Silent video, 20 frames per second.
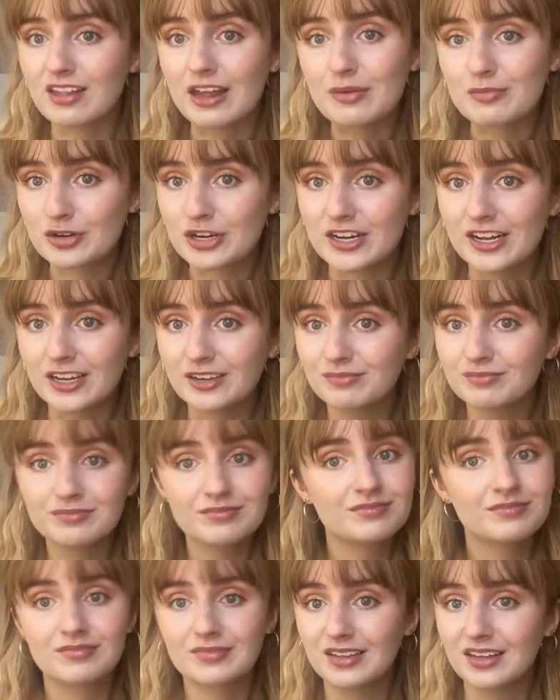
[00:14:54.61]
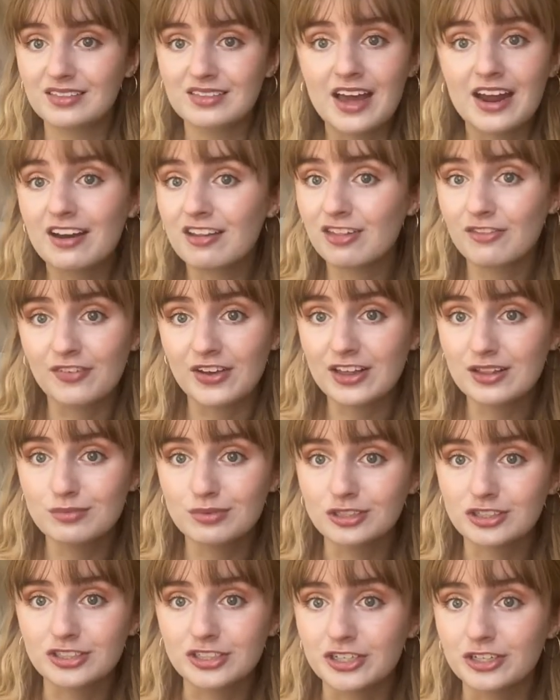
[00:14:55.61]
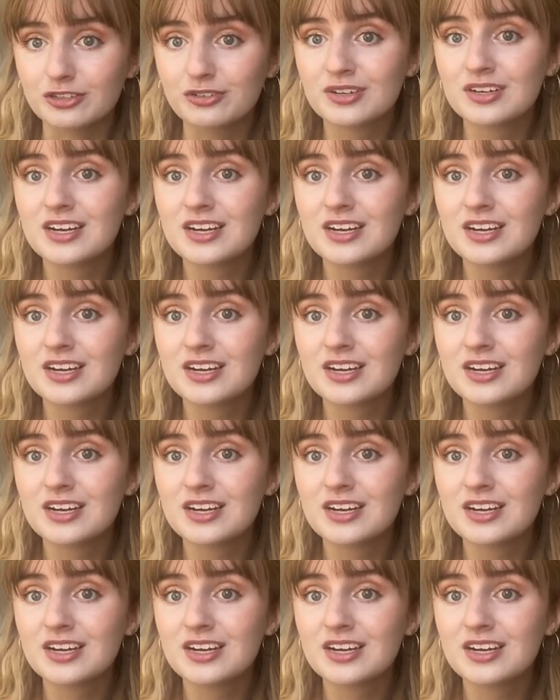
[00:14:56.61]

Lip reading: I'm reading, that is available to you.